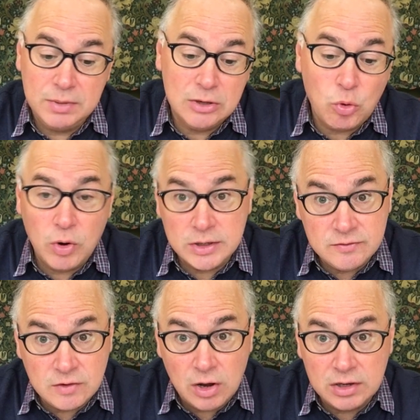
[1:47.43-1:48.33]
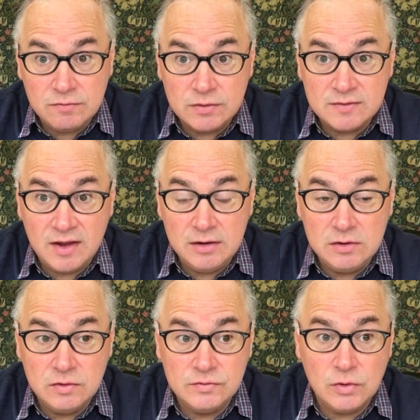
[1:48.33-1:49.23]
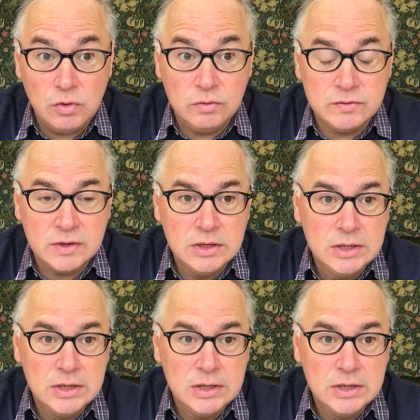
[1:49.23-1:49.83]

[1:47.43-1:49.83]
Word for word: Bitcoin is not even ten years old.